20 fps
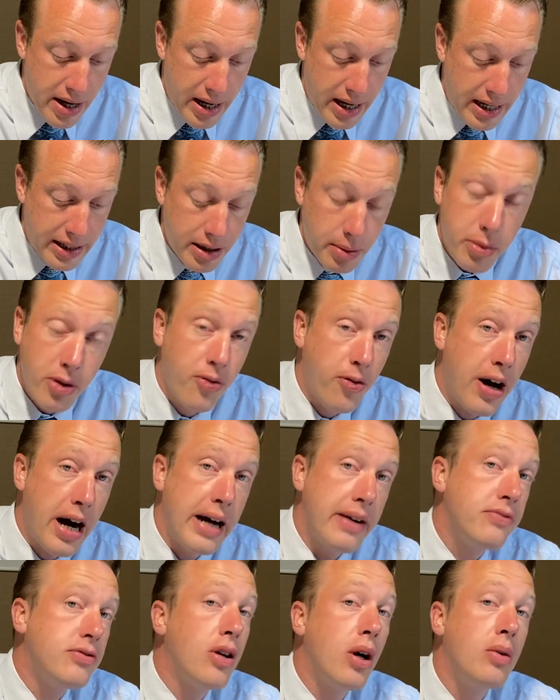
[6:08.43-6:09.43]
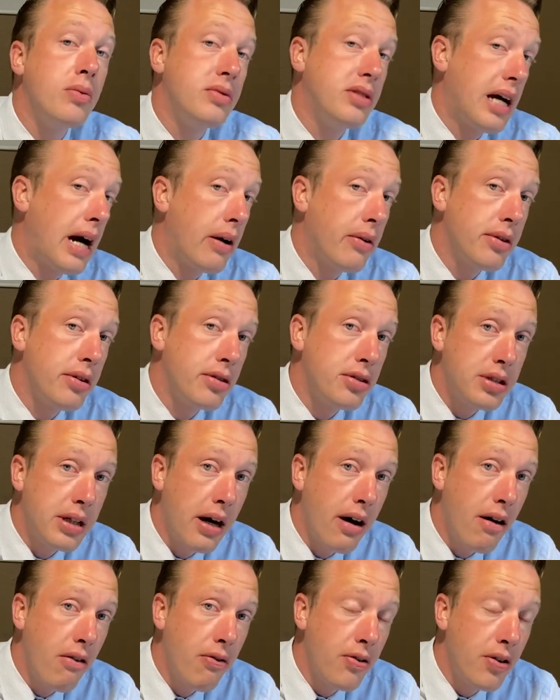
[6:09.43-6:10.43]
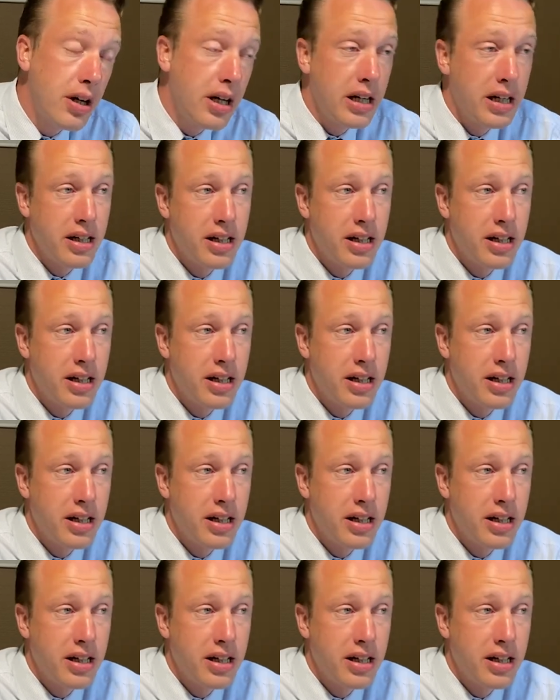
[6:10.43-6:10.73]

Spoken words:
Number 5, don't doubt yourself.